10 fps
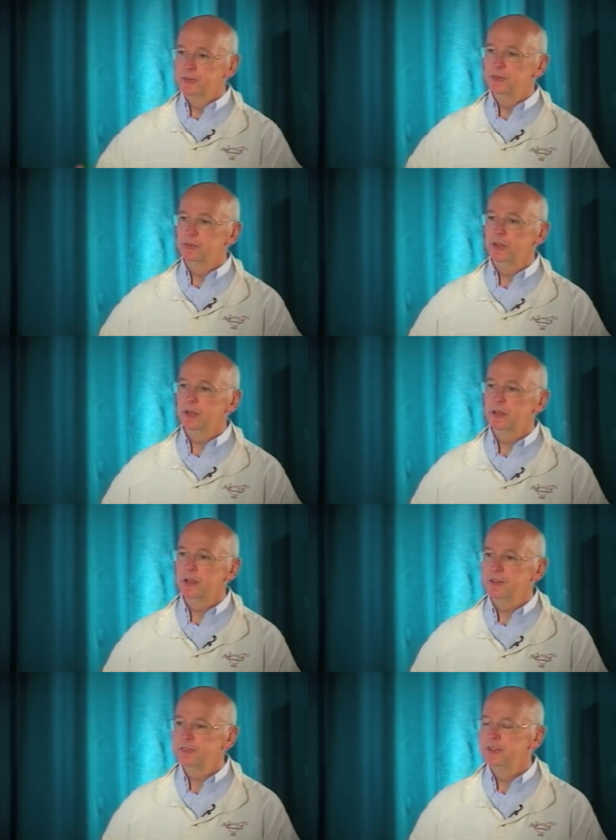into your daily
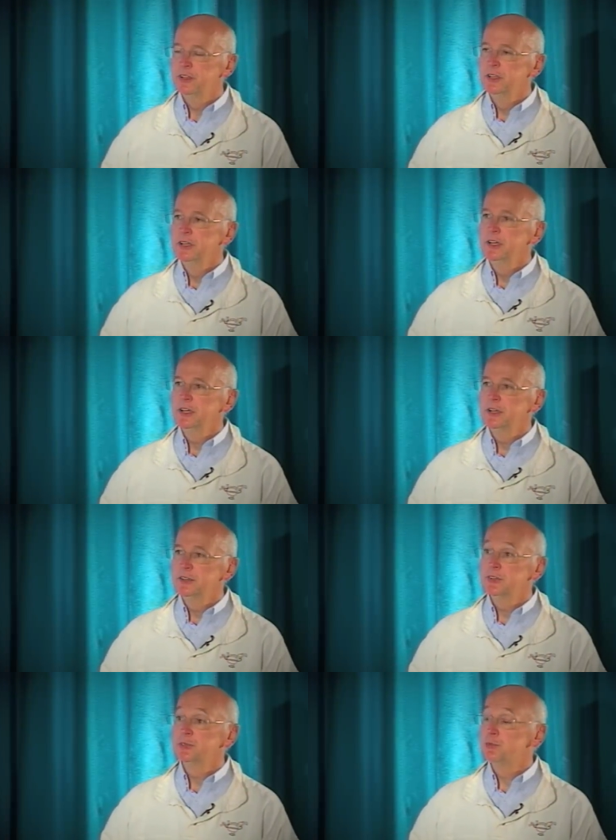life.
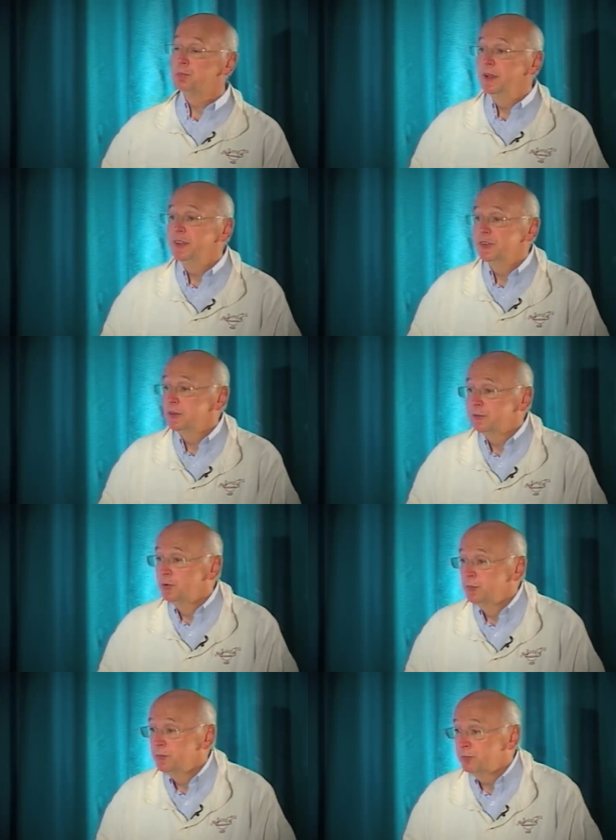It doesn't replace other
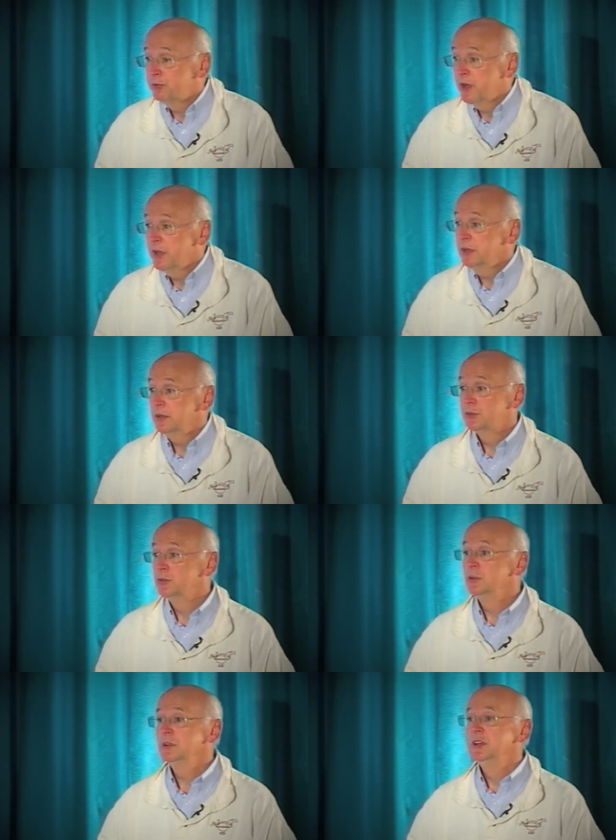forms of prayer at
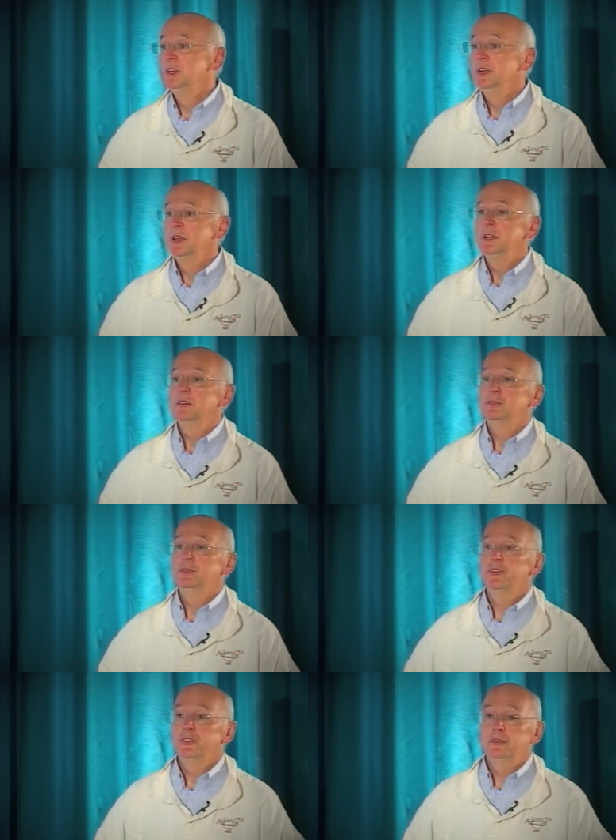all. Of
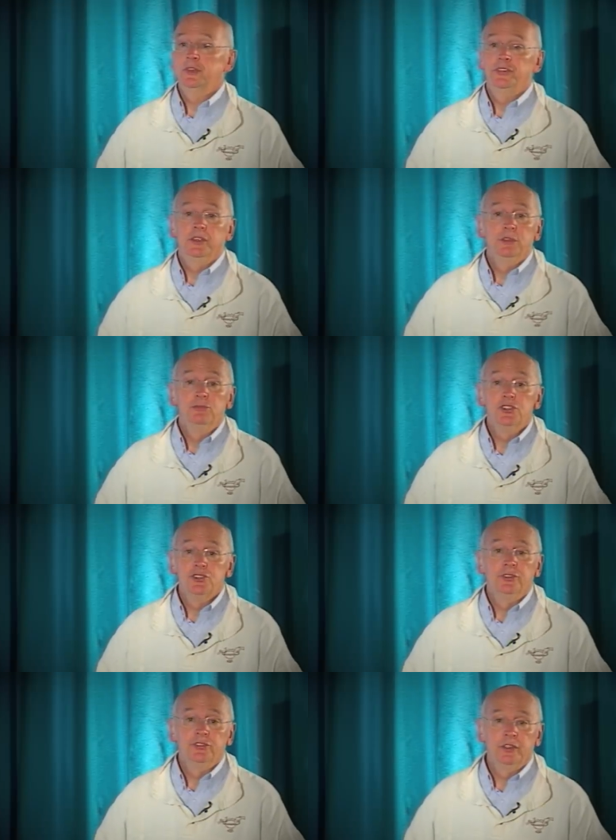course, it, I think,
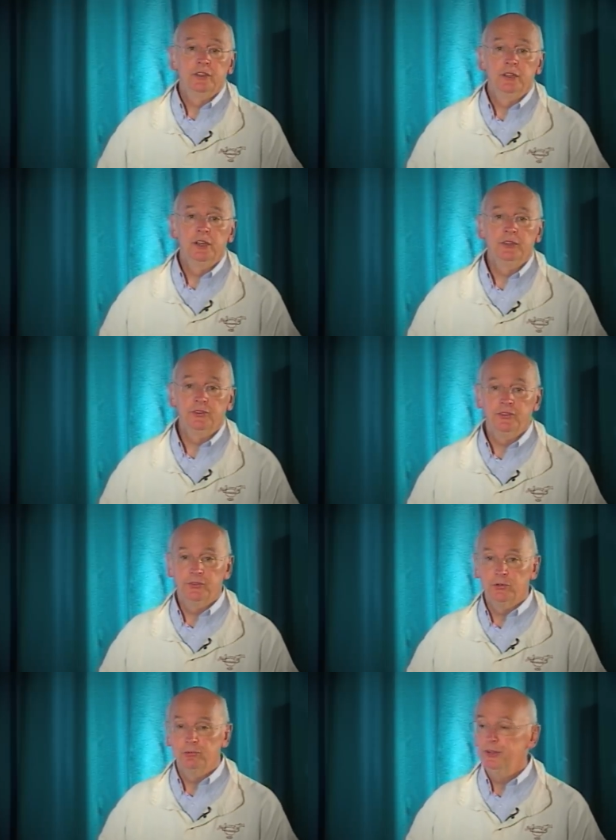enriches and
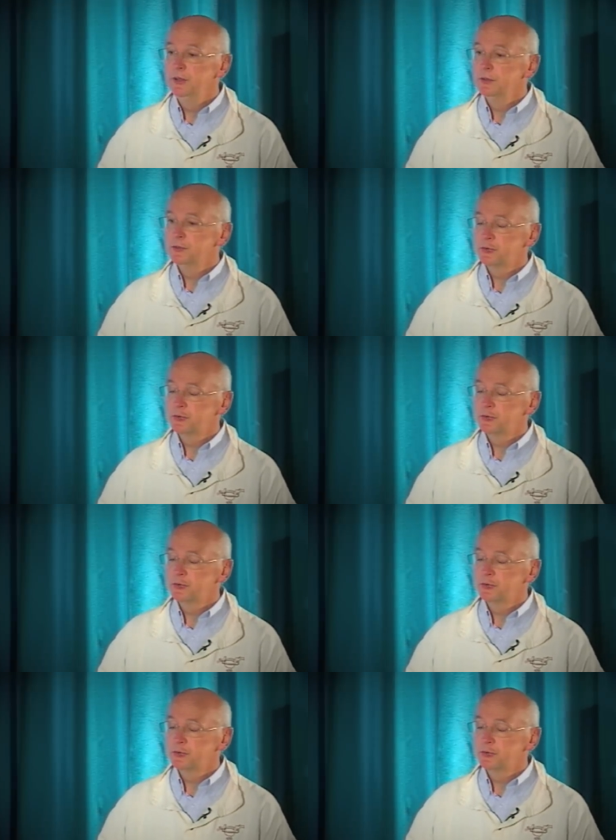enhances your reading of